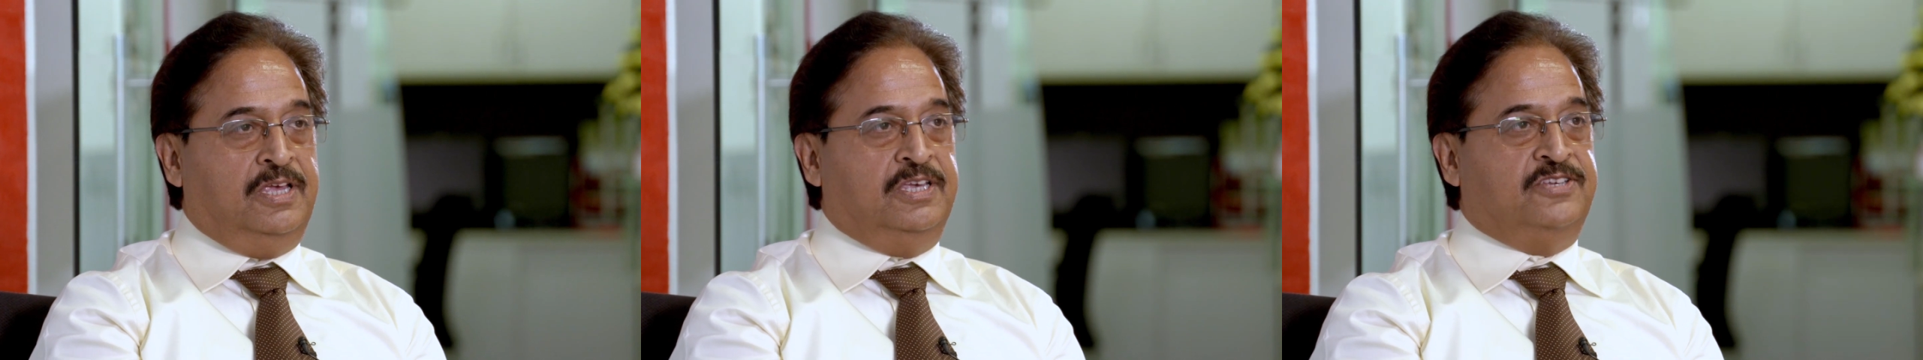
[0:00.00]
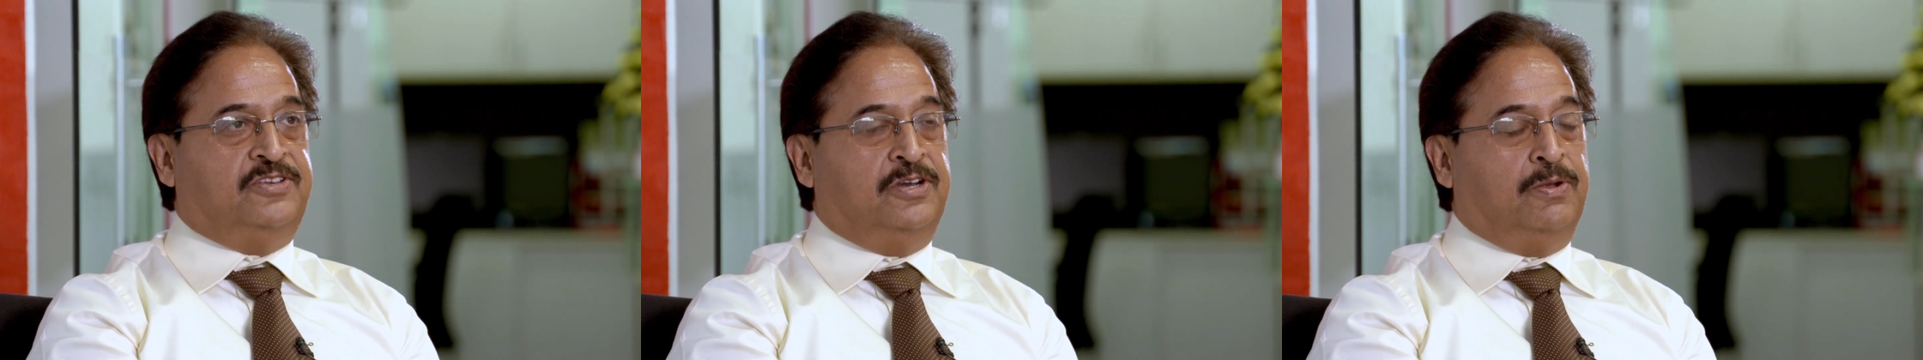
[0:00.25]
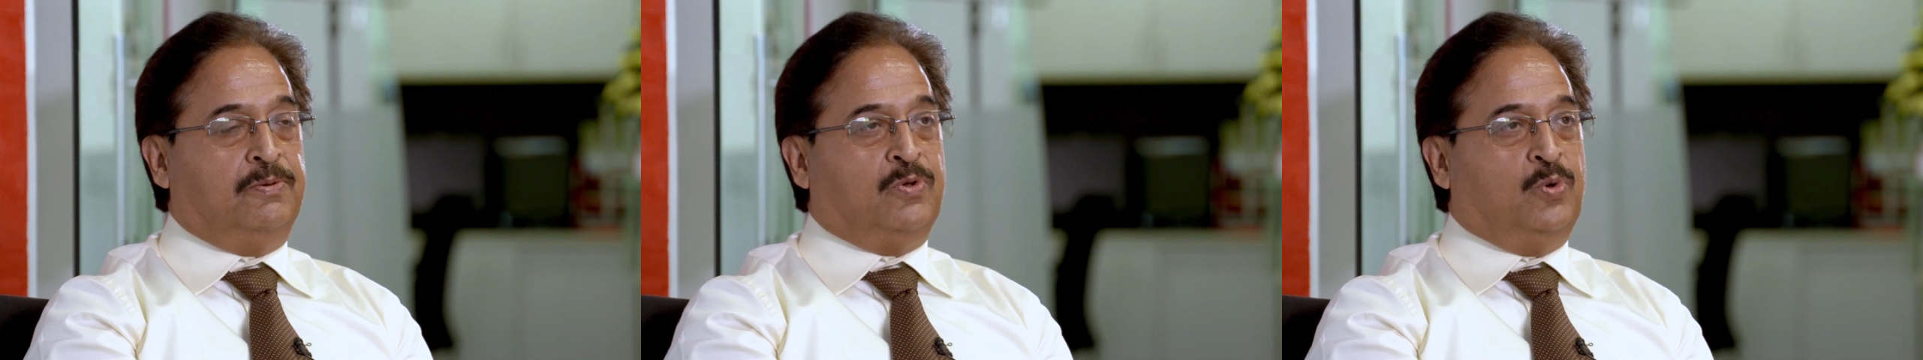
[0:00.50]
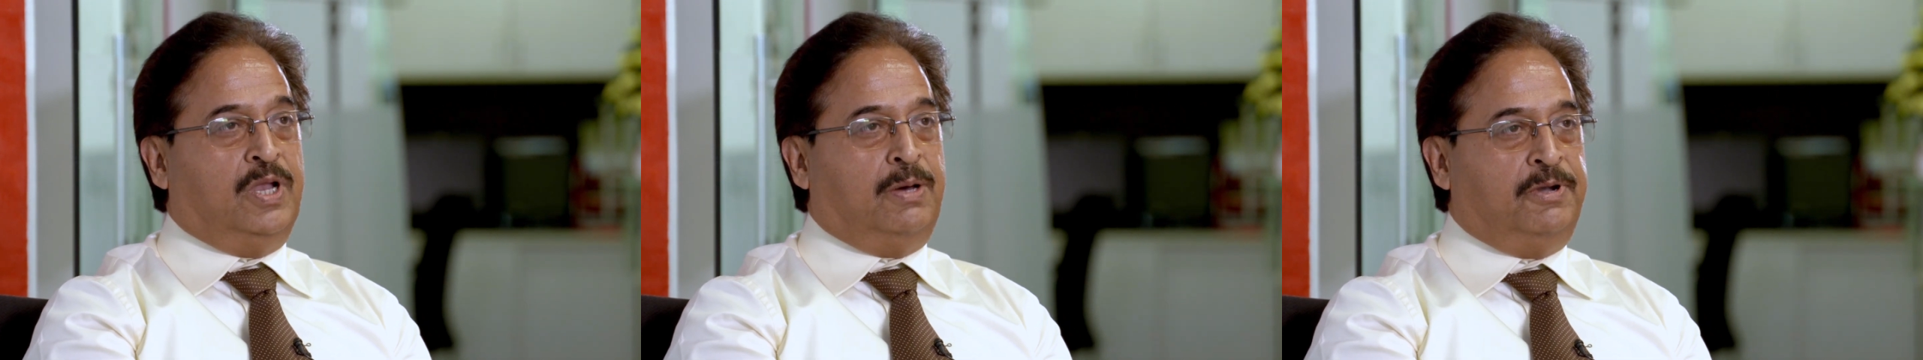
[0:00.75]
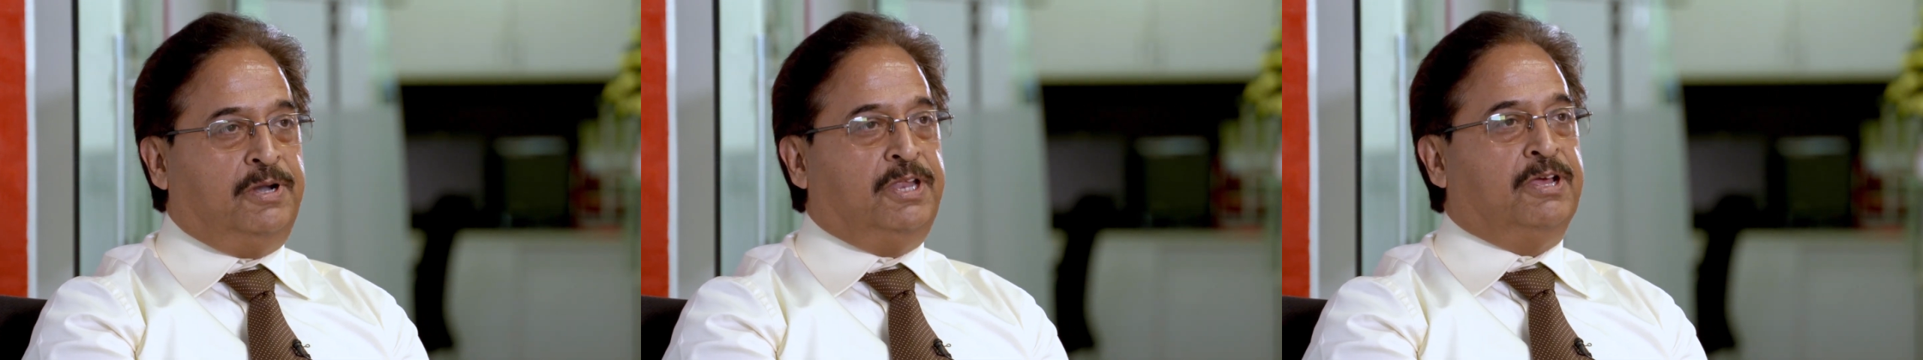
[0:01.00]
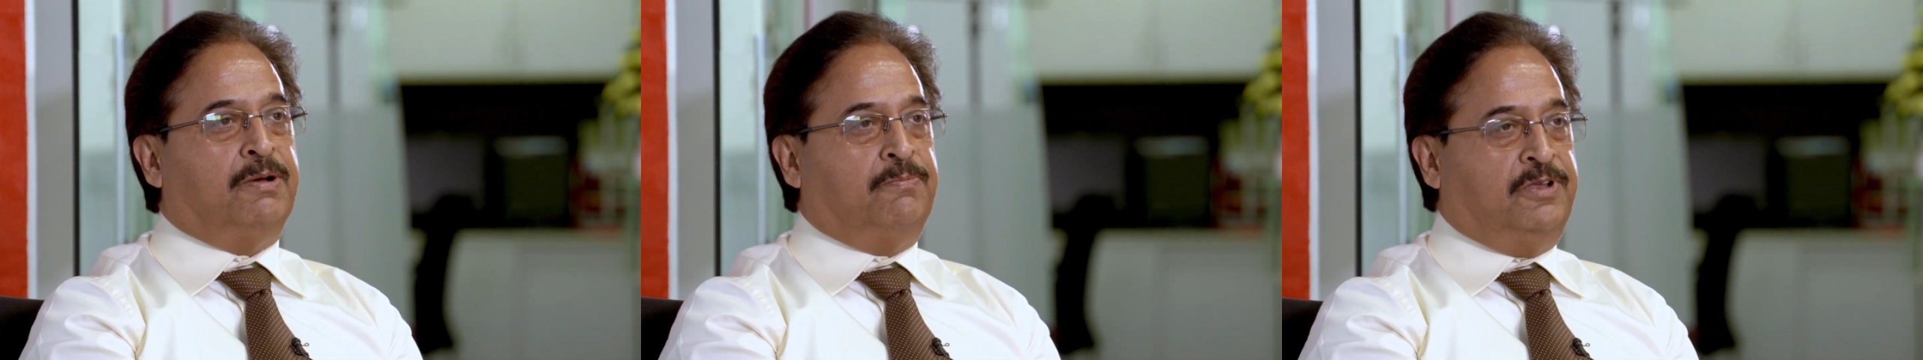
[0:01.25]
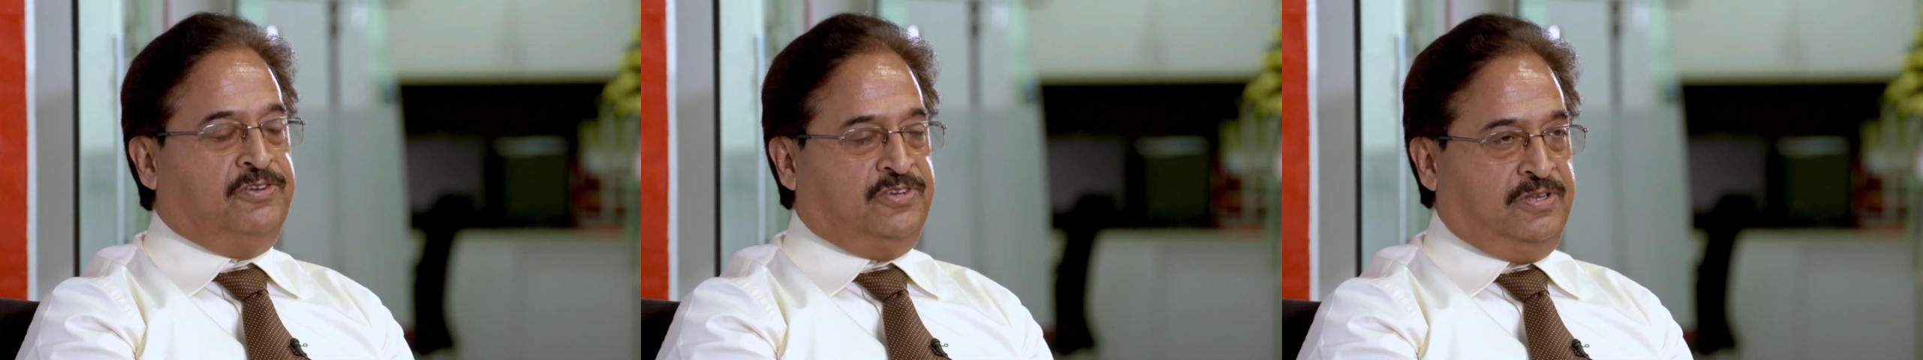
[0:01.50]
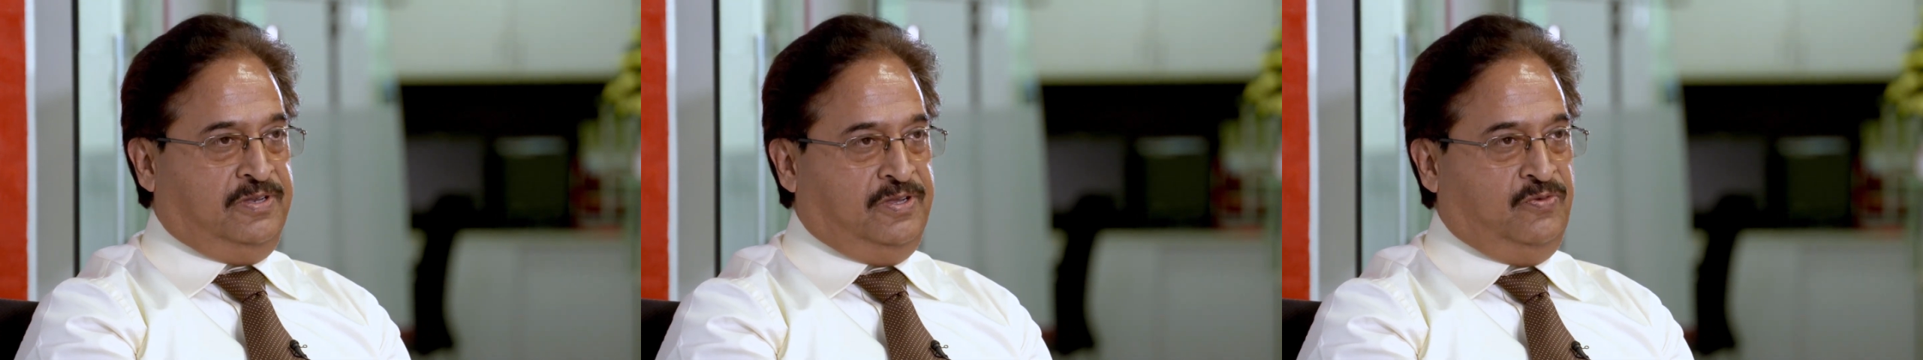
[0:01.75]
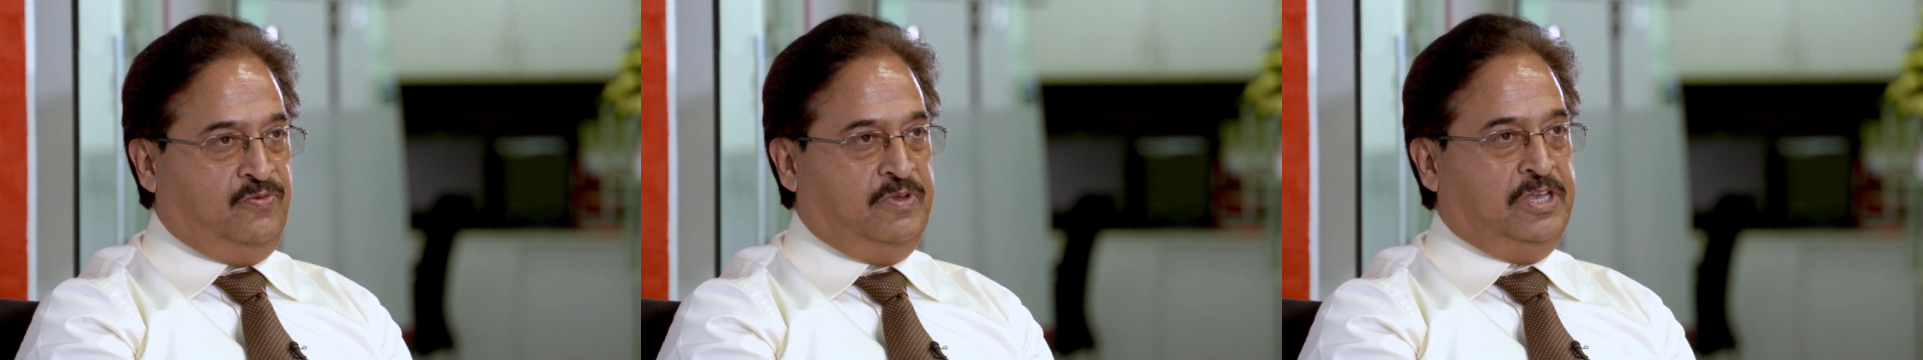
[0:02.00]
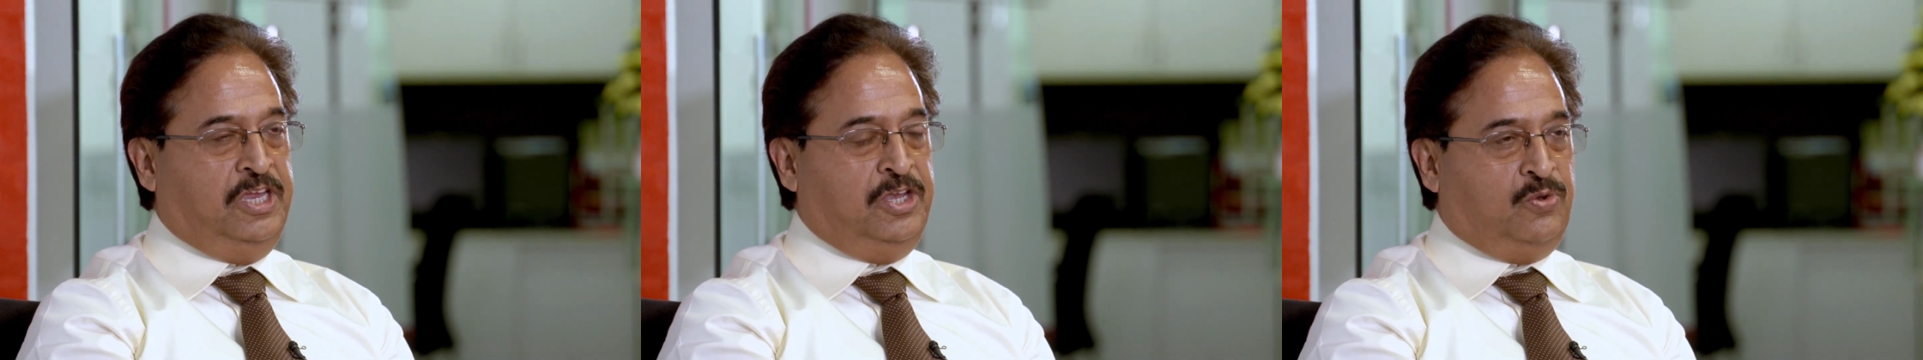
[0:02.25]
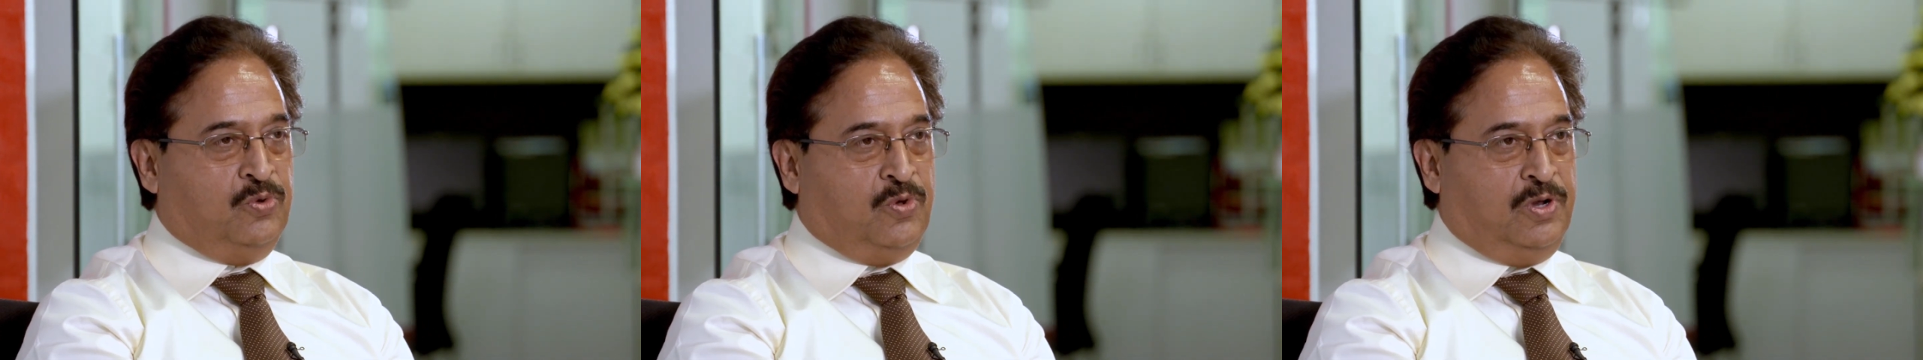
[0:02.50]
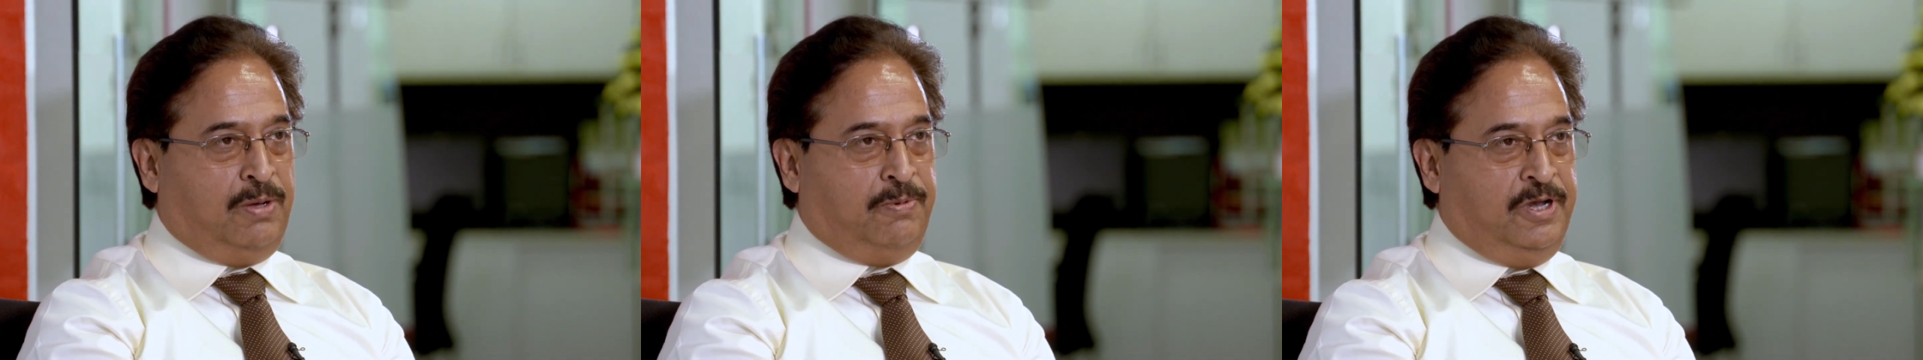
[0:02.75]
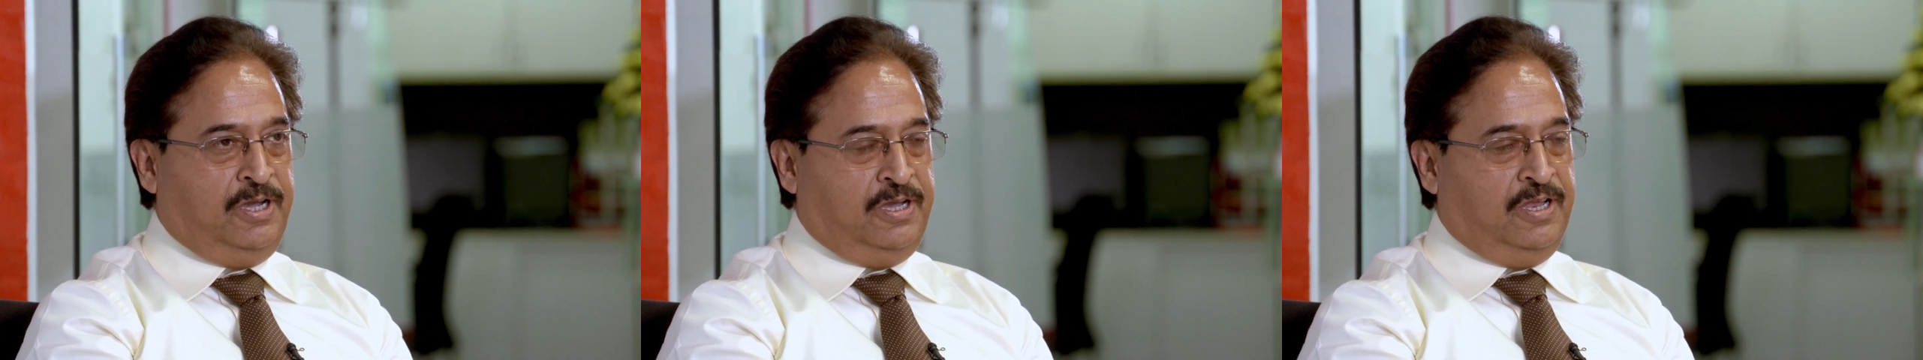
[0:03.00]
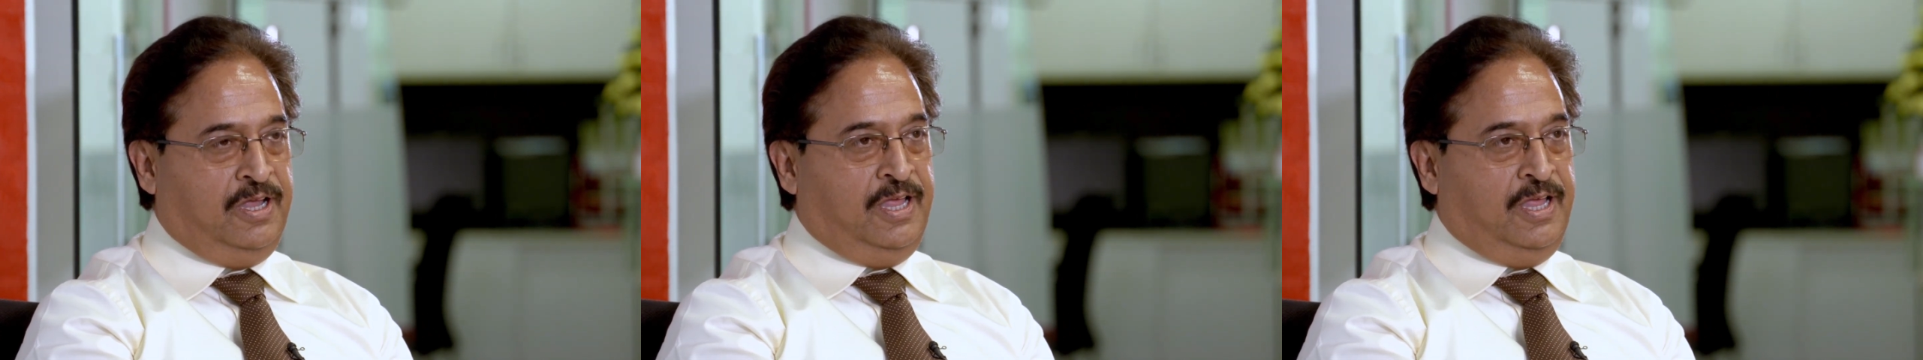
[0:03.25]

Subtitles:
Instead of collaborative competition, we need to collaborate